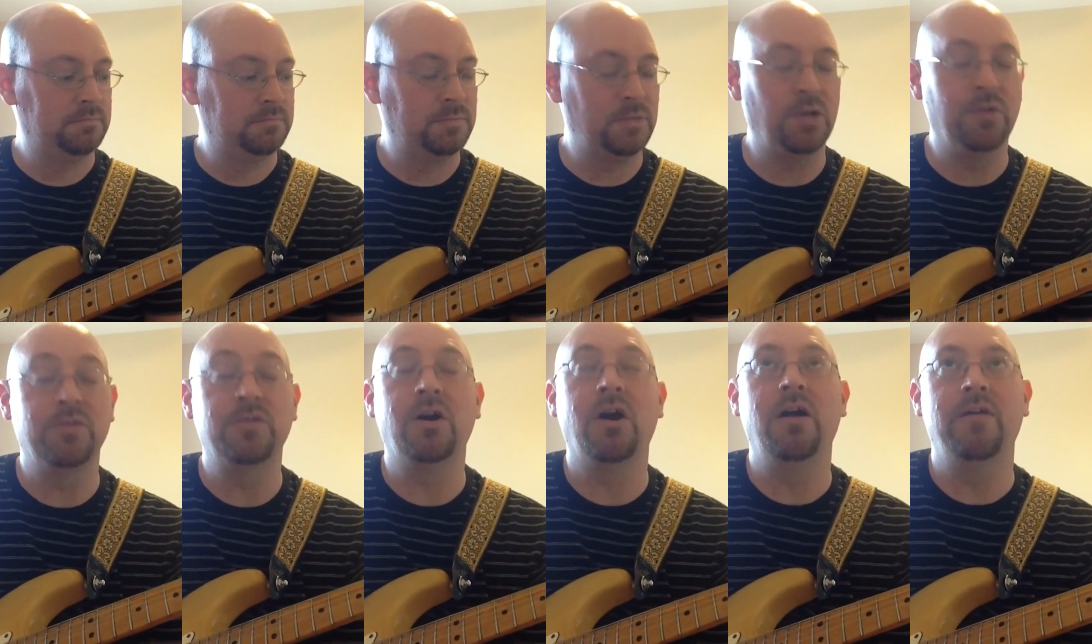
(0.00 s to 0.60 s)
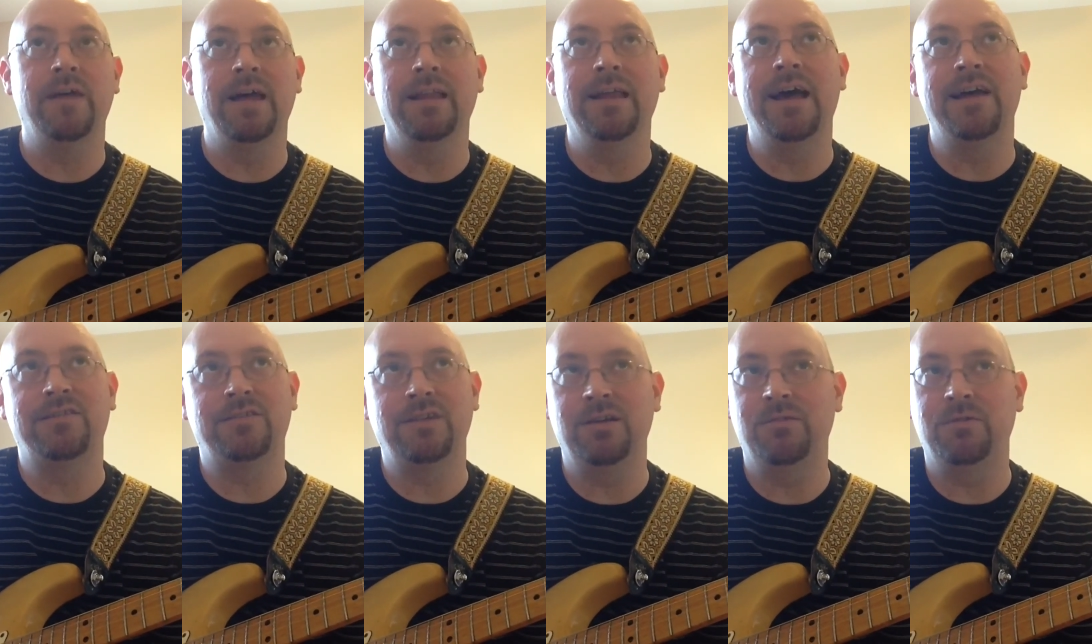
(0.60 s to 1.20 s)
No, sorry, that
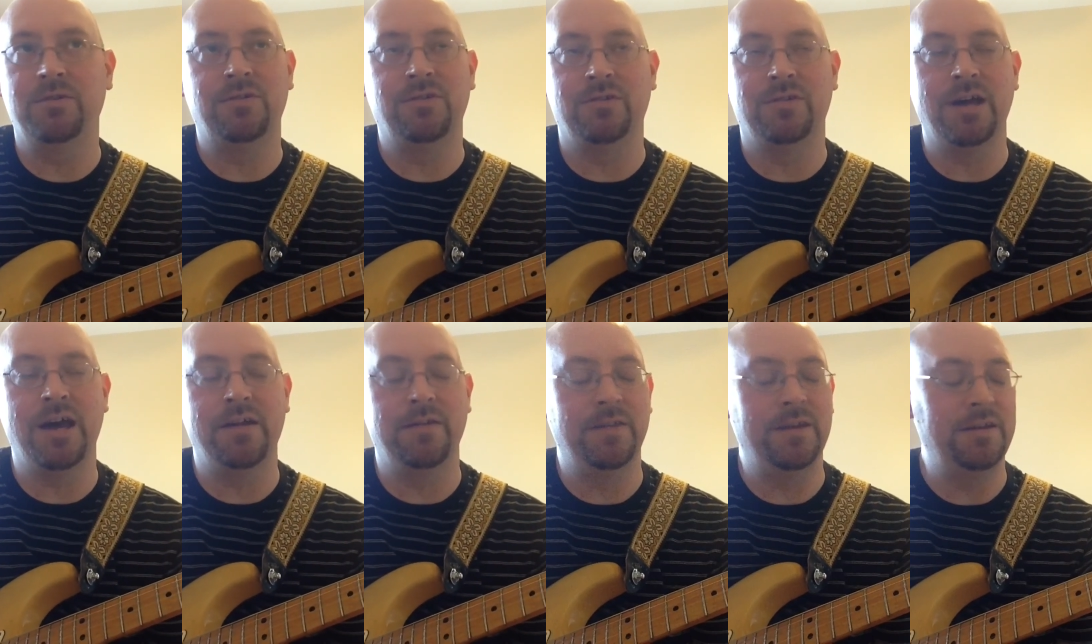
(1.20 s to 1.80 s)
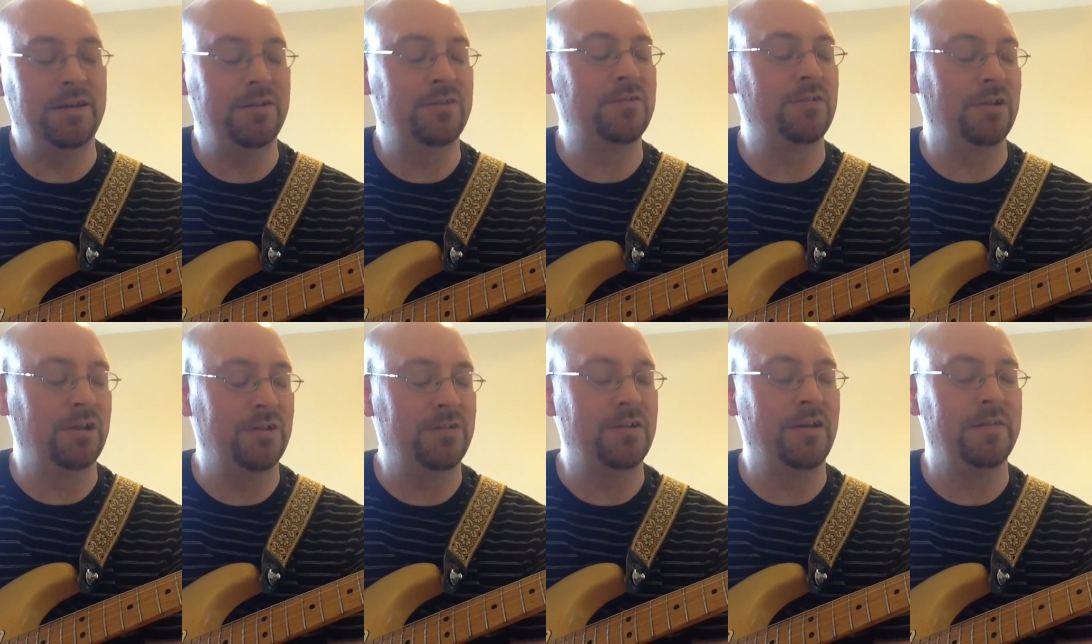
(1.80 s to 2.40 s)
last sequence is not on the D
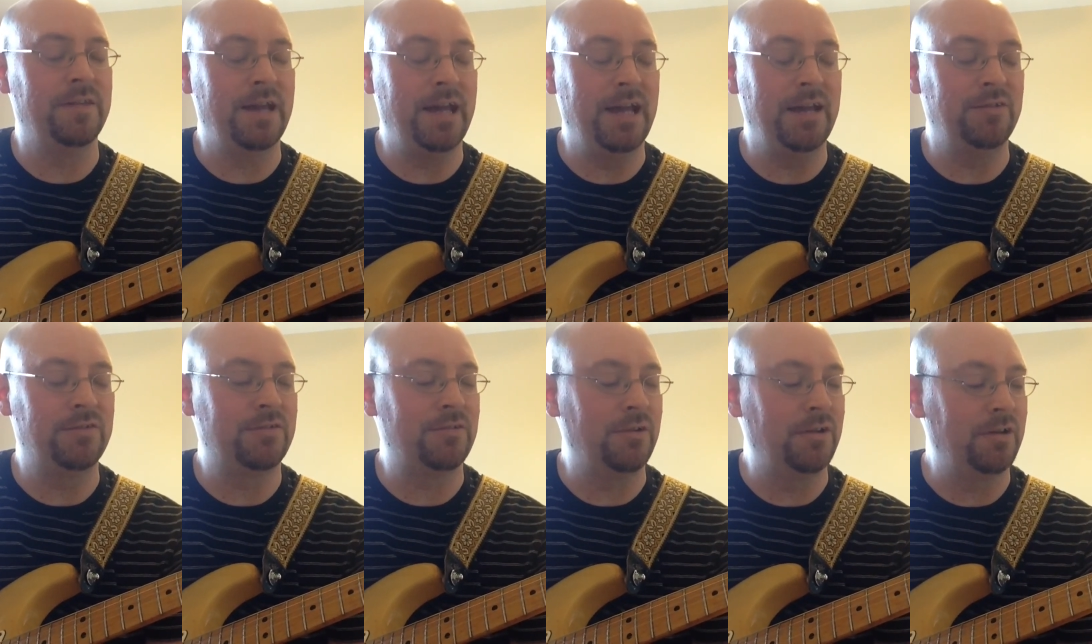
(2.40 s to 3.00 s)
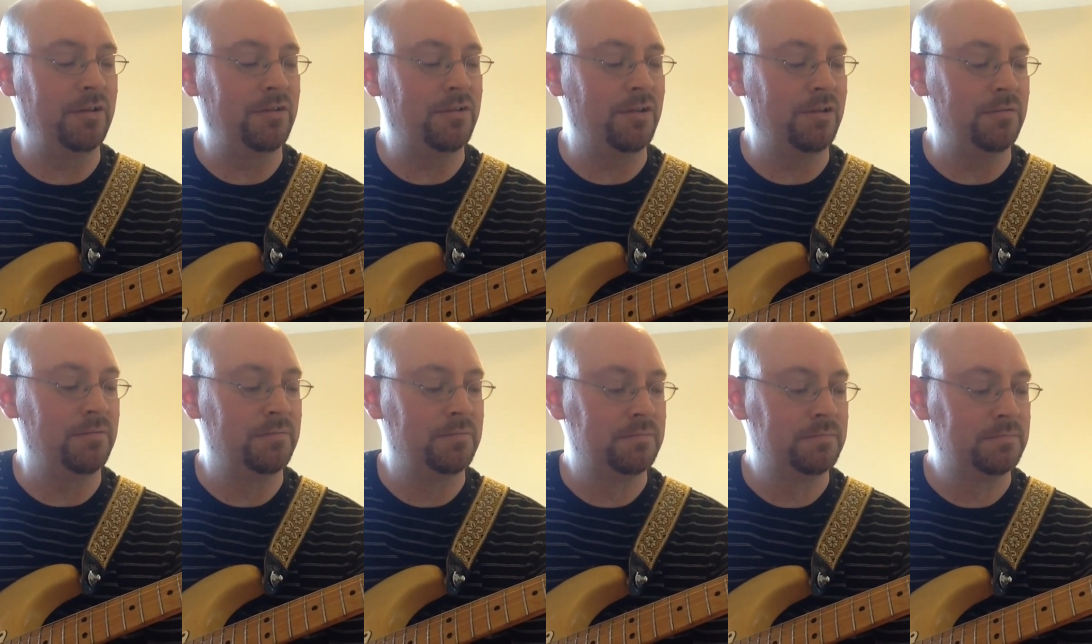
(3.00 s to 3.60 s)
string, it's on the A string.
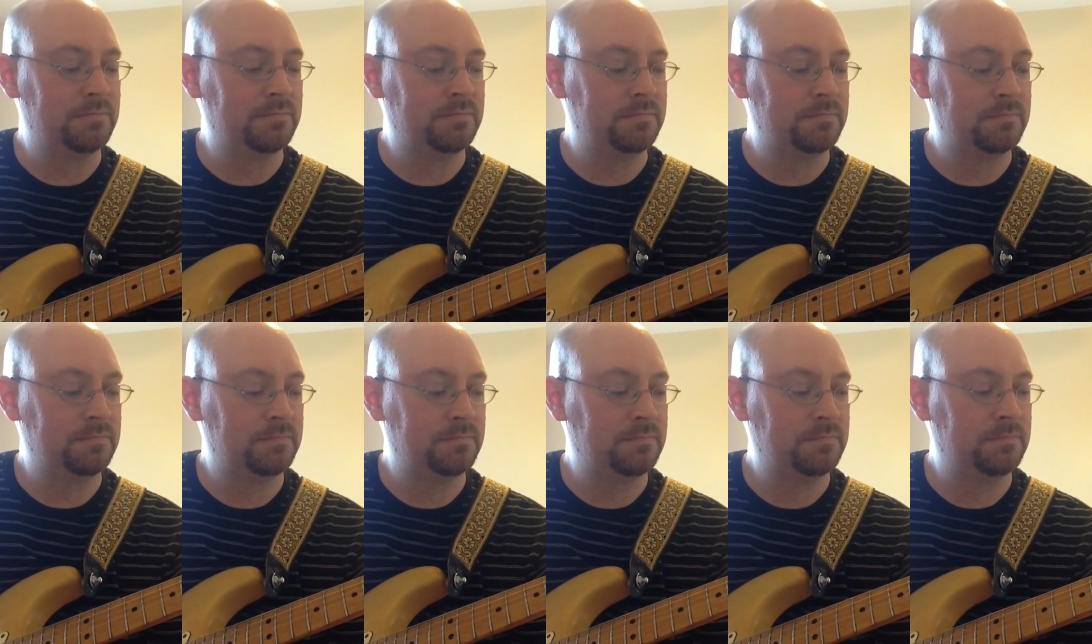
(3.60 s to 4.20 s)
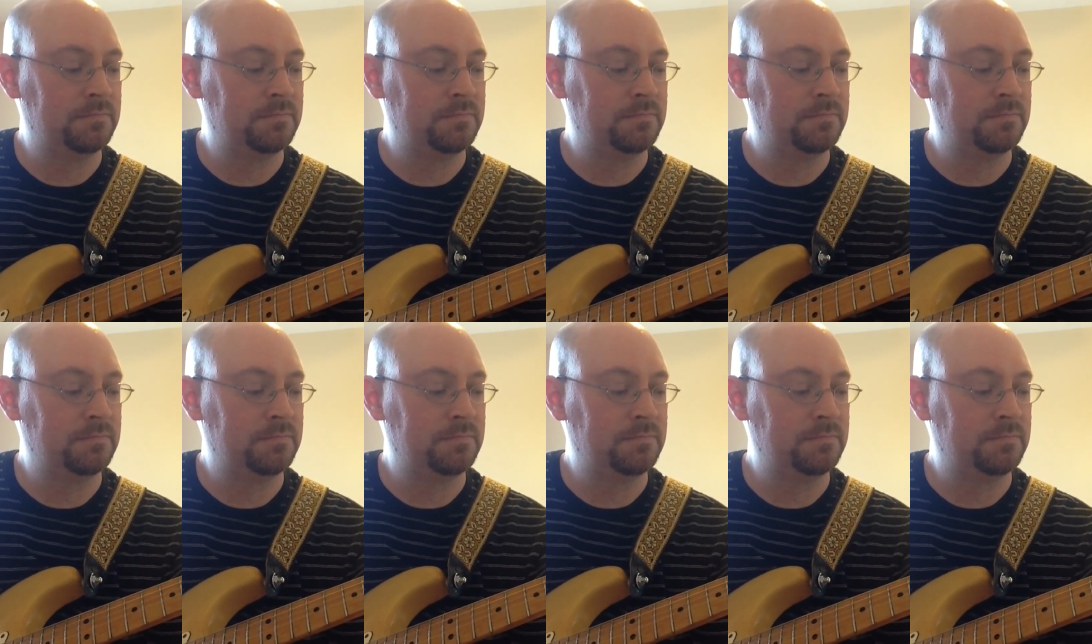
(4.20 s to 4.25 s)
So, and